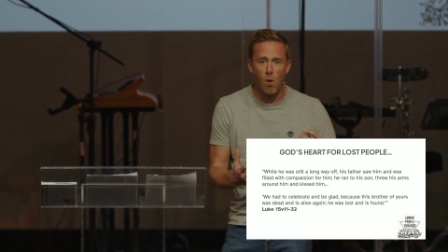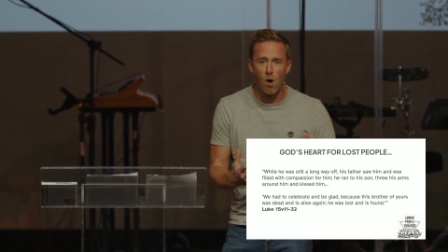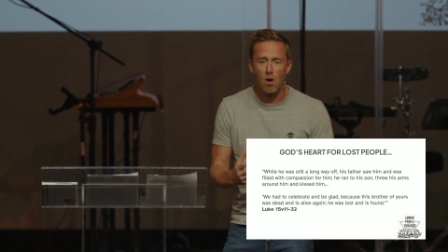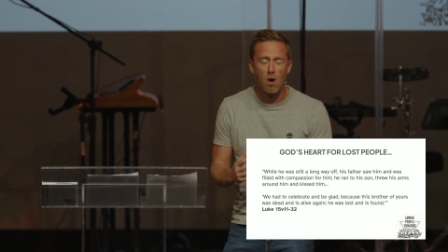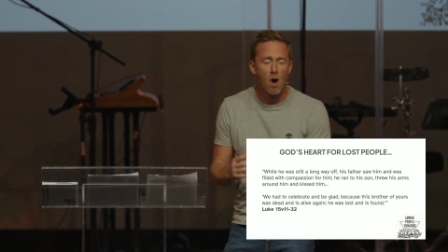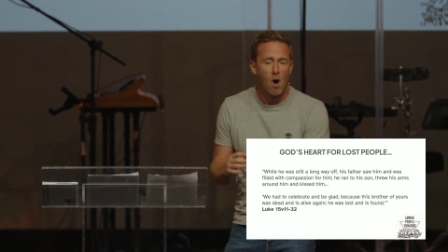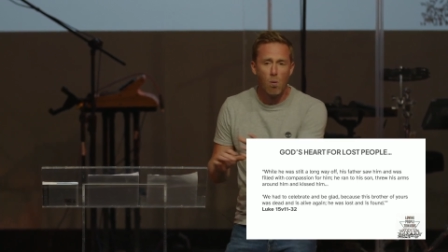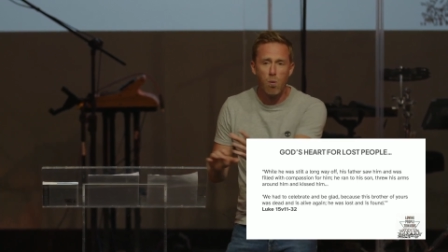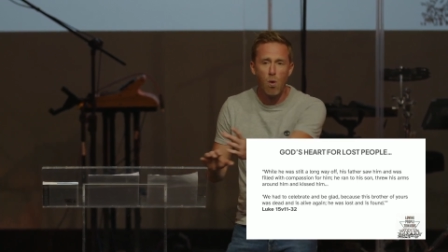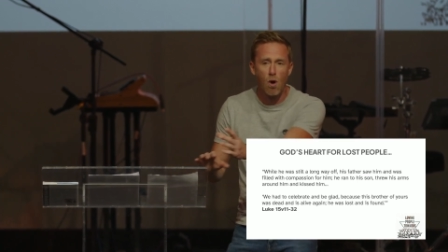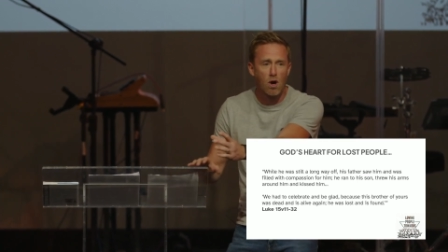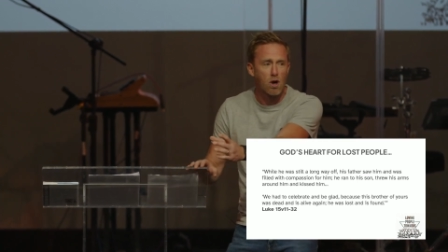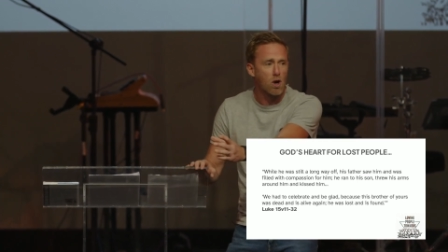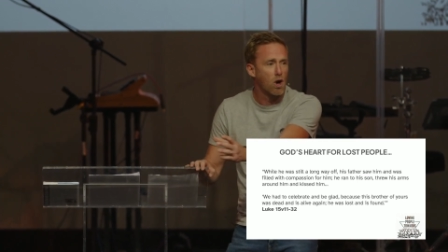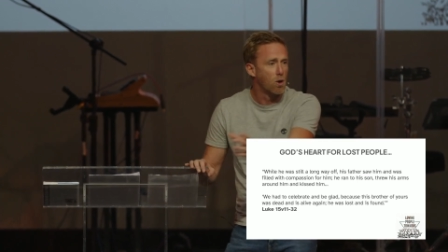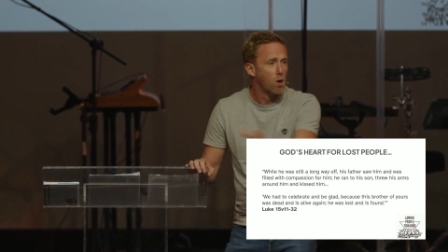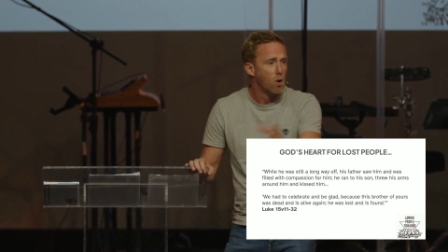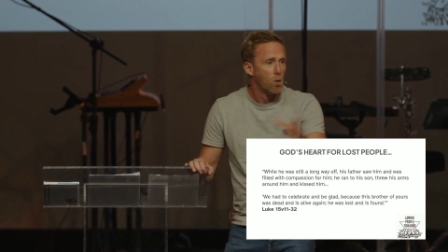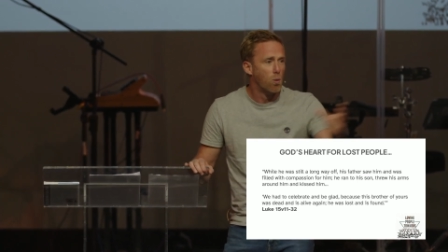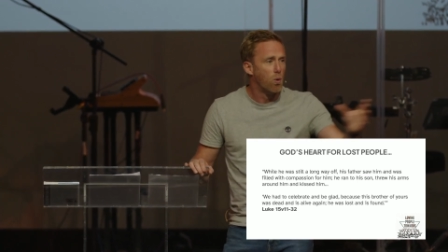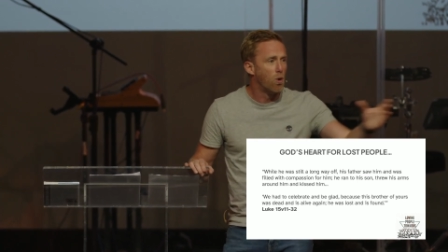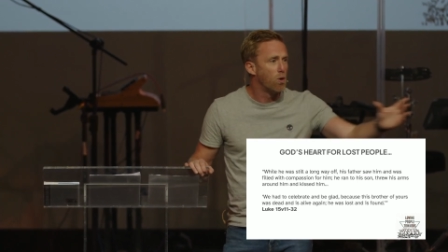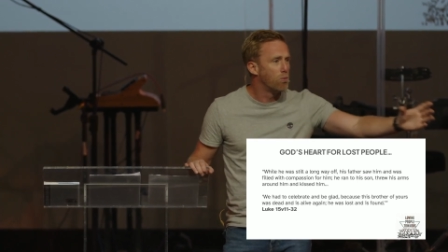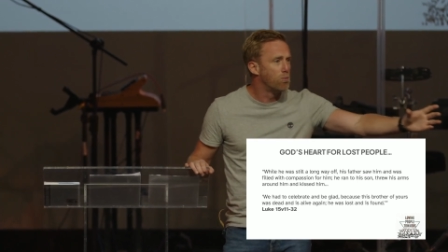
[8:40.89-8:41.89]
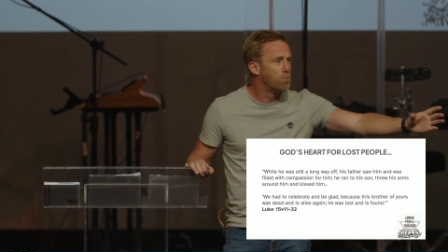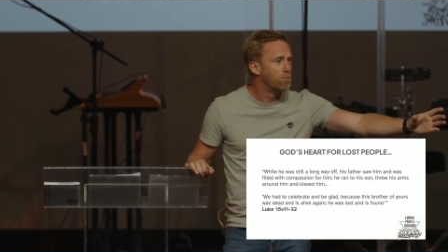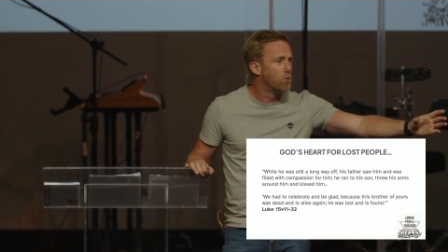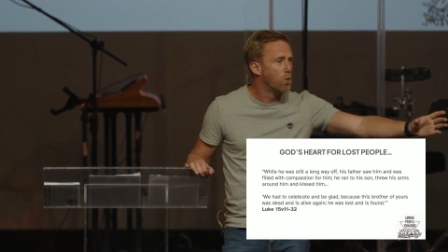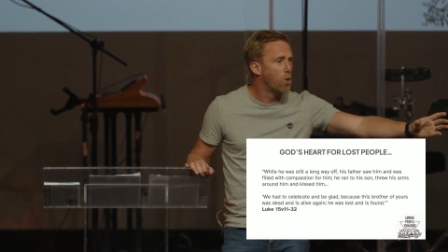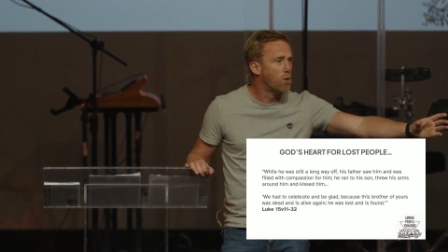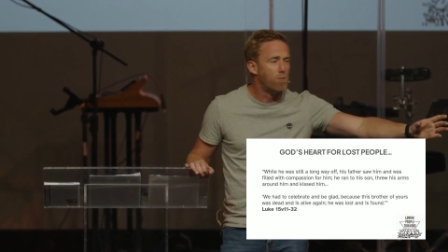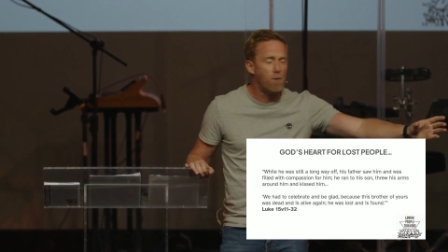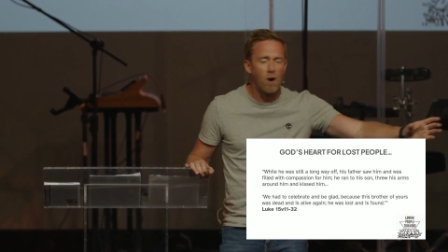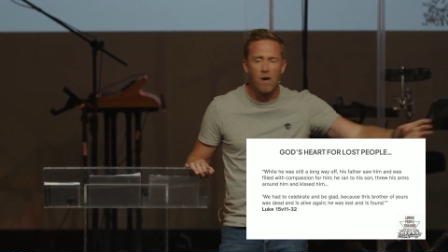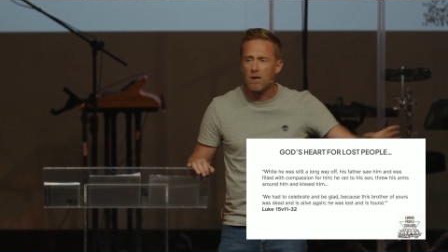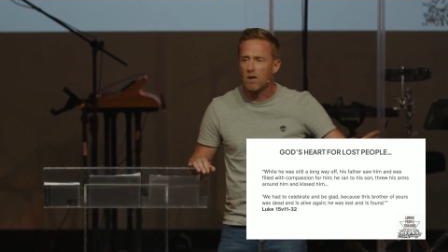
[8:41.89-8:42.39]
What, what, God,
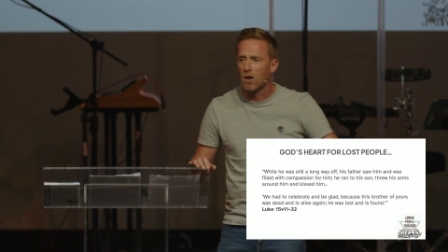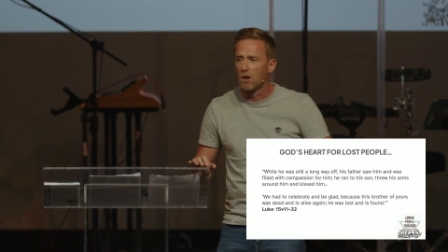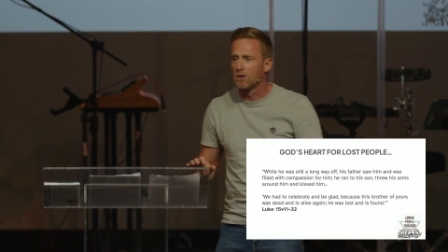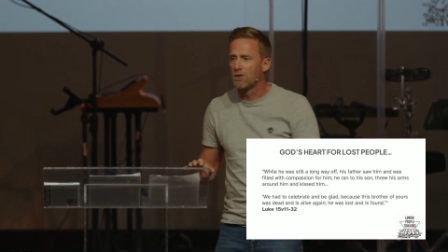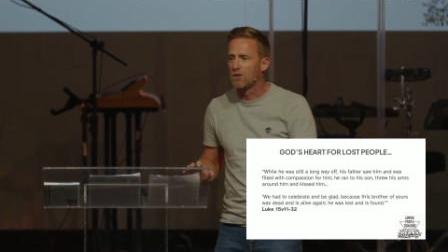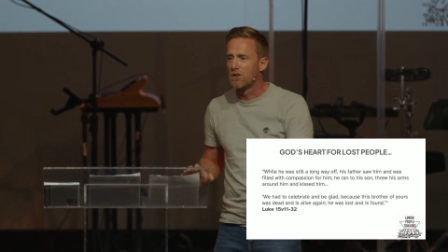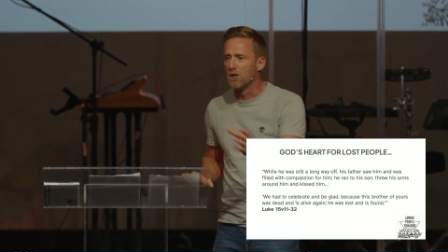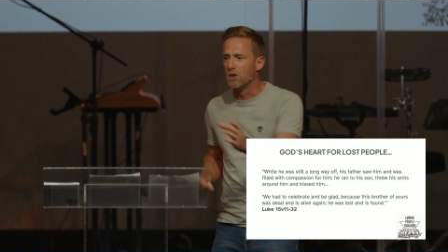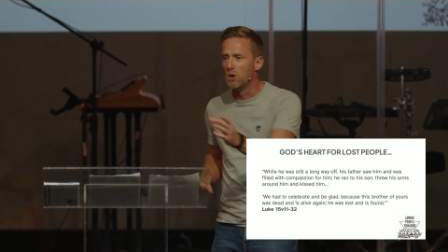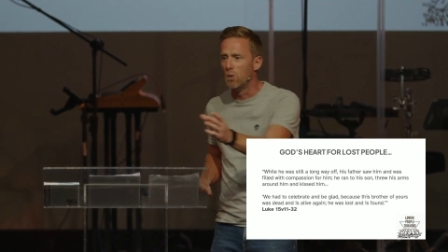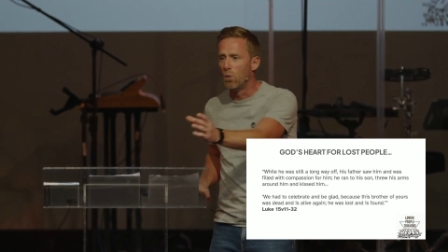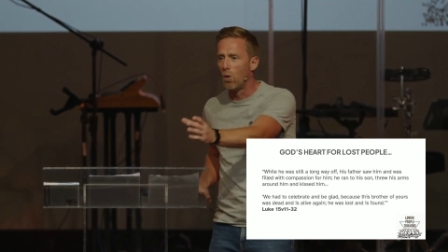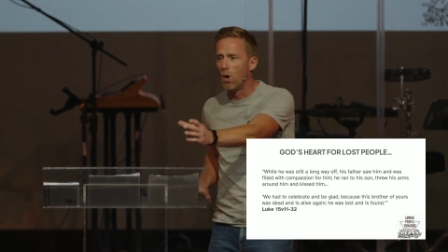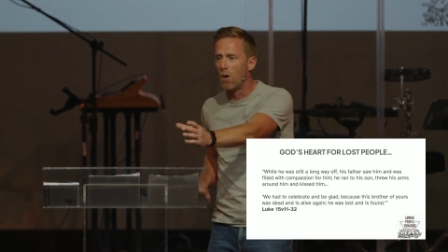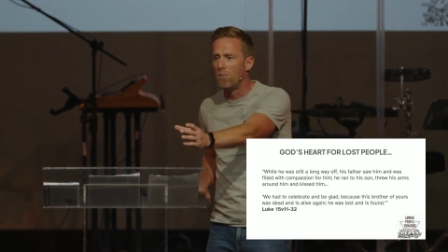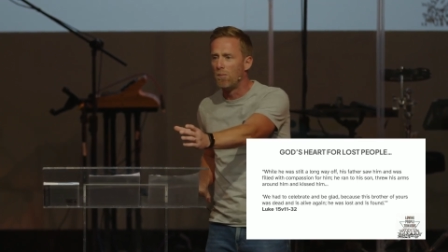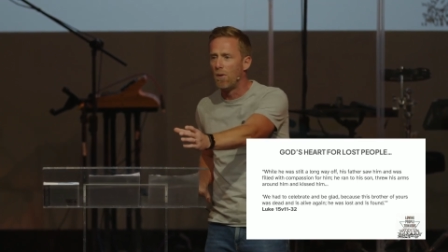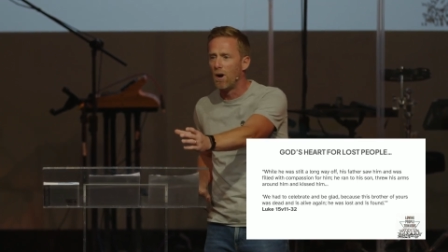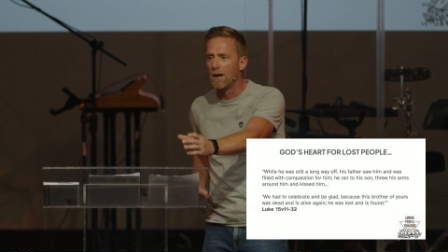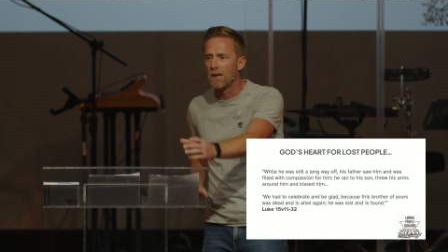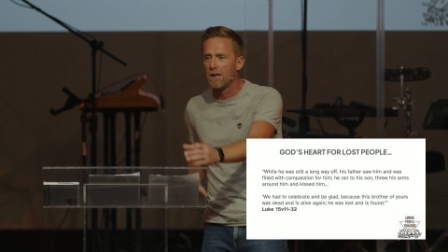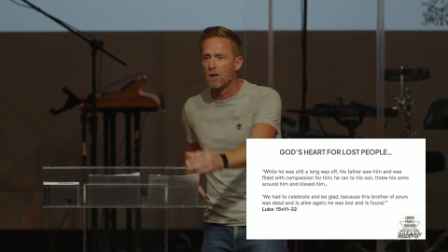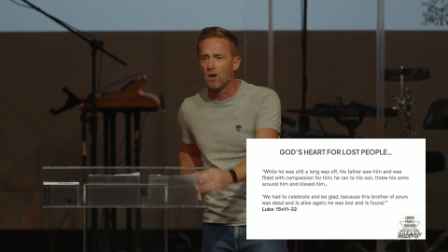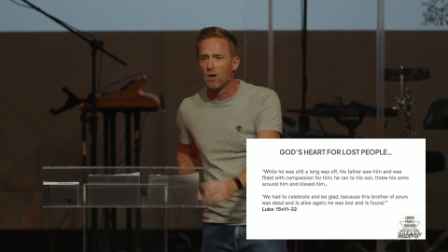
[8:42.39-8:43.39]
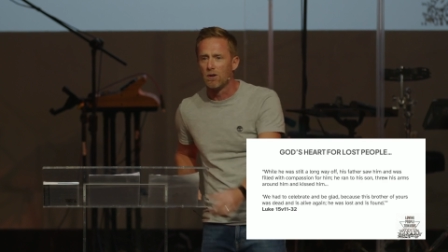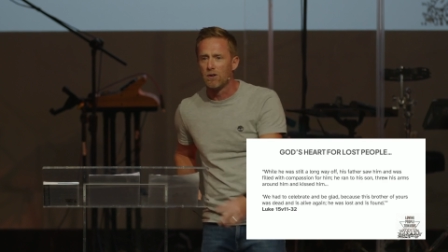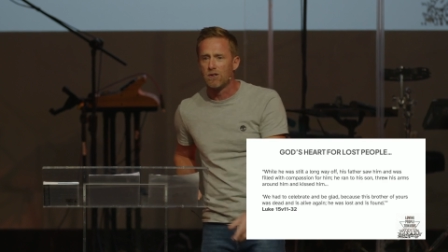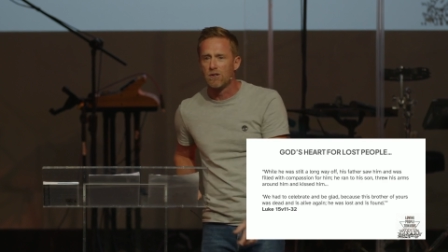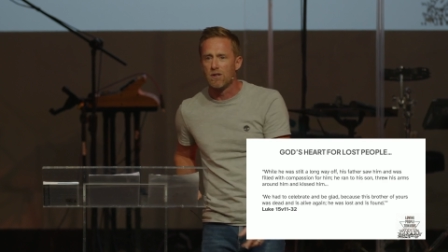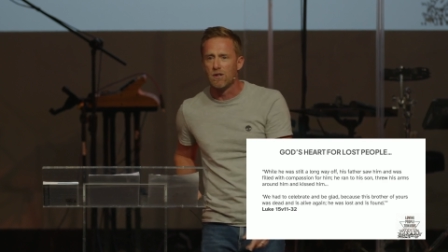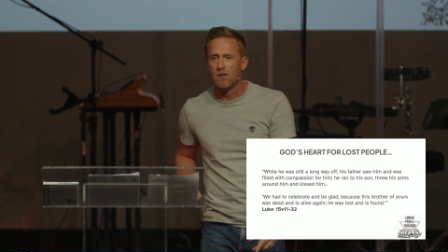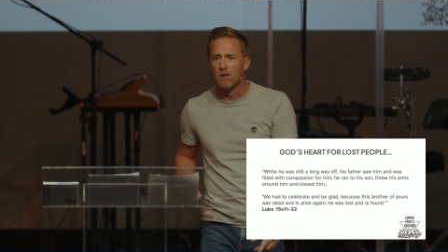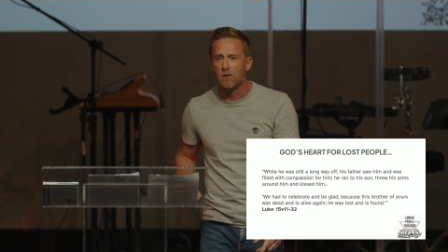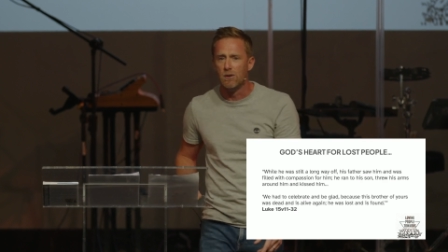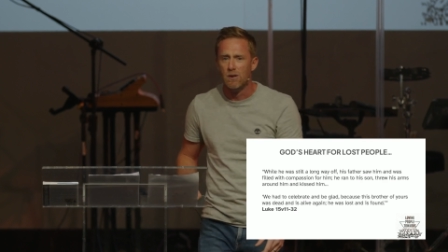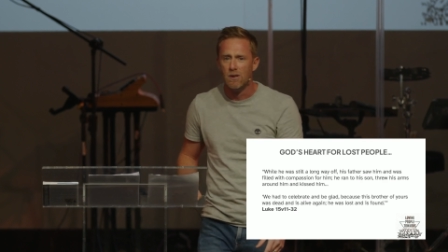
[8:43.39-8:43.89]
what, what might God do? What might God
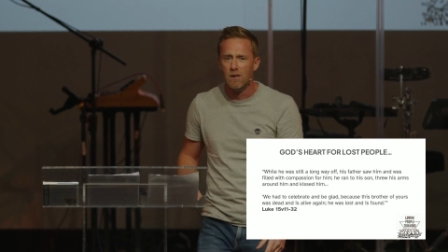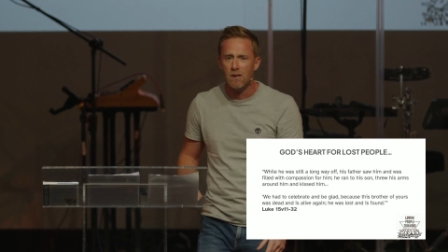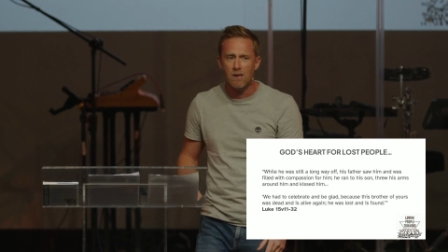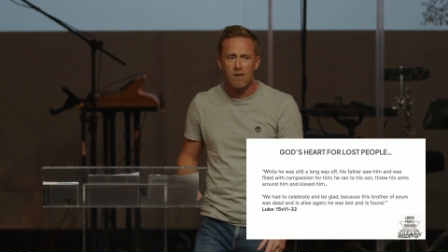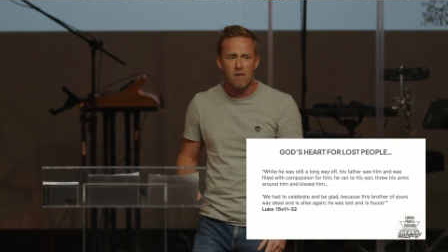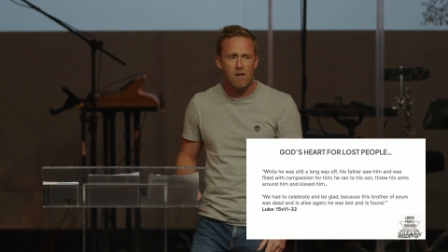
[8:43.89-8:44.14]
do?